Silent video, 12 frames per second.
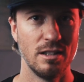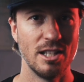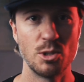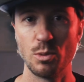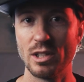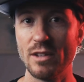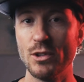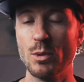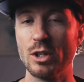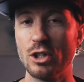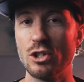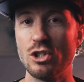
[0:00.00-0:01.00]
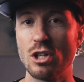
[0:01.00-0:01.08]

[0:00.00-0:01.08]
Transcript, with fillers: This will give you a good